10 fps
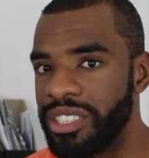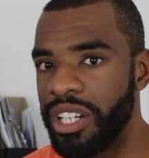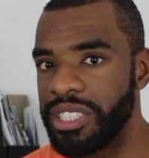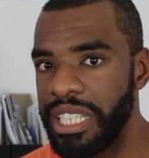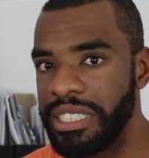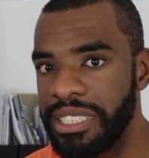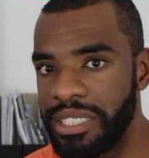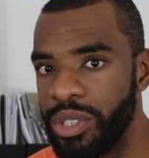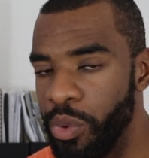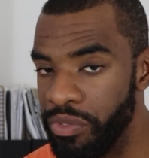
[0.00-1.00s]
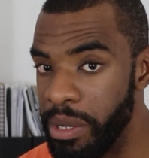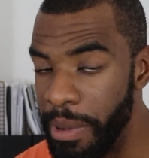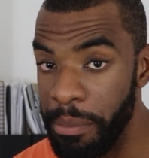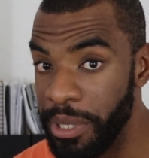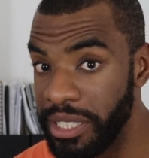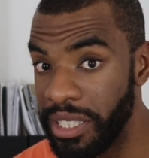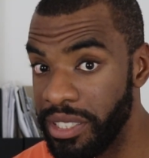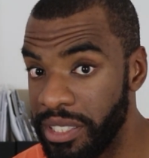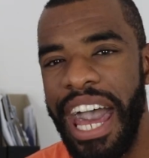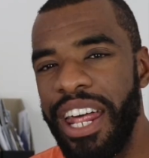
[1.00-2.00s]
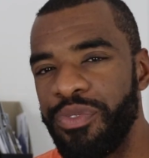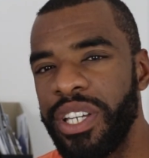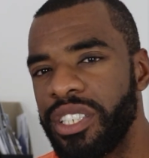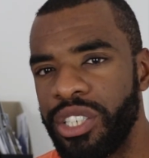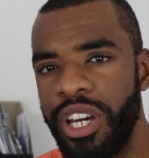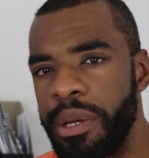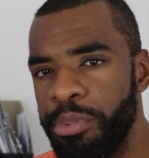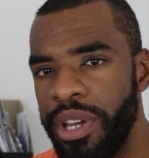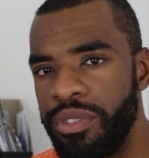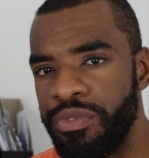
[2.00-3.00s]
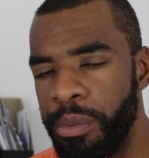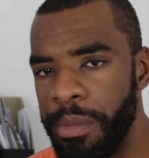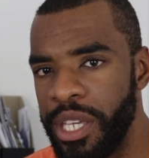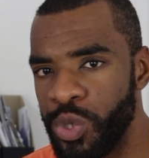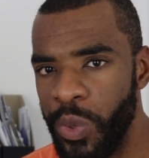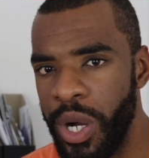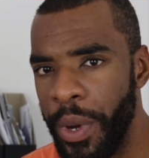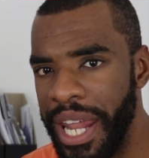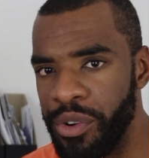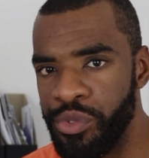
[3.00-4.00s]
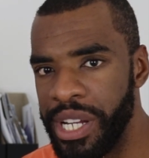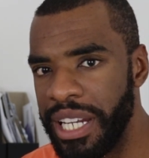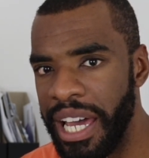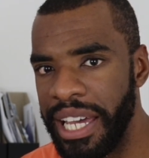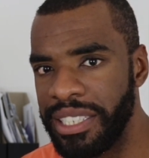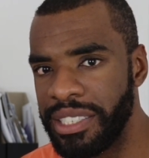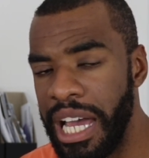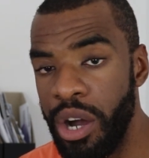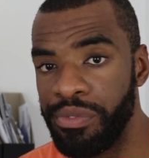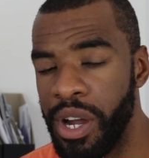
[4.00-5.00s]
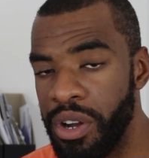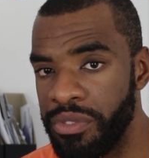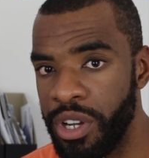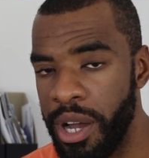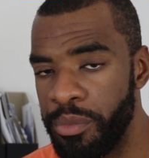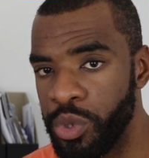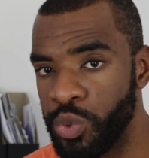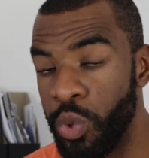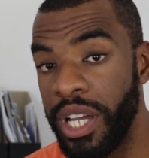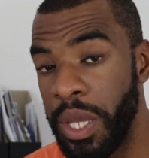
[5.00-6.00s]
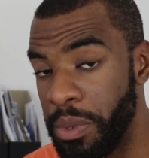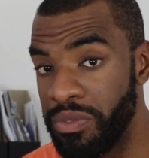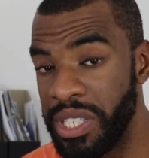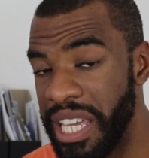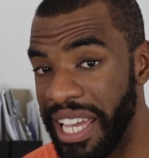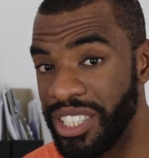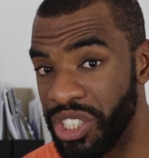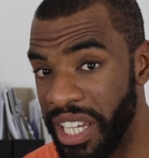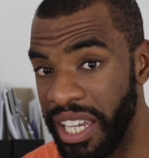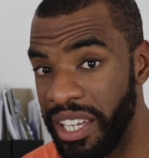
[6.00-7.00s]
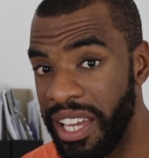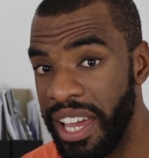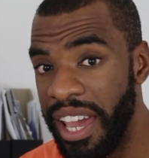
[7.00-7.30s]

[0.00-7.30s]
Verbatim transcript: success within my business and i think a turning point for me as well when i realized how far i've come was working with dhgate